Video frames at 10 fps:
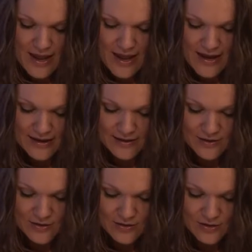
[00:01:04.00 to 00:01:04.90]

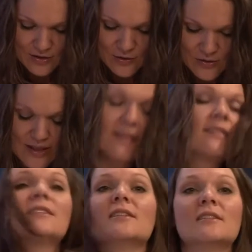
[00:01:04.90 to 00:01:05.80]
And you said
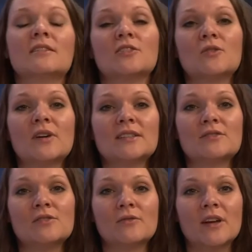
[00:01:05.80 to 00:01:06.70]
that in US,
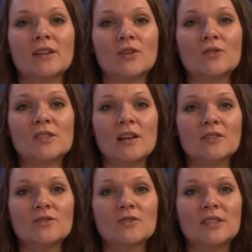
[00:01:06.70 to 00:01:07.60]
rail freight owes a
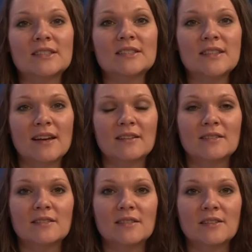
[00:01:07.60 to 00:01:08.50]
lot to the
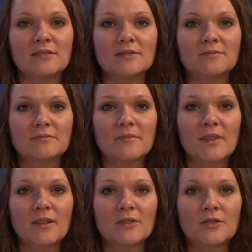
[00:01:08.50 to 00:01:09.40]
Staggers deal.
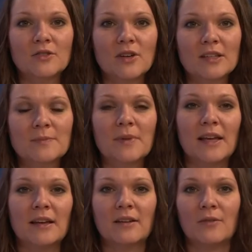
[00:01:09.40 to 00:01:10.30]
Could you
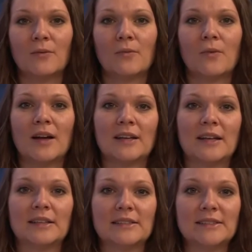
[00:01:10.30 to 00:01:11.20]
explain why
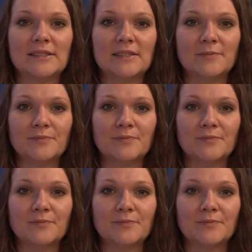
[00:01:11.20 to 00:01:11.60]
that is?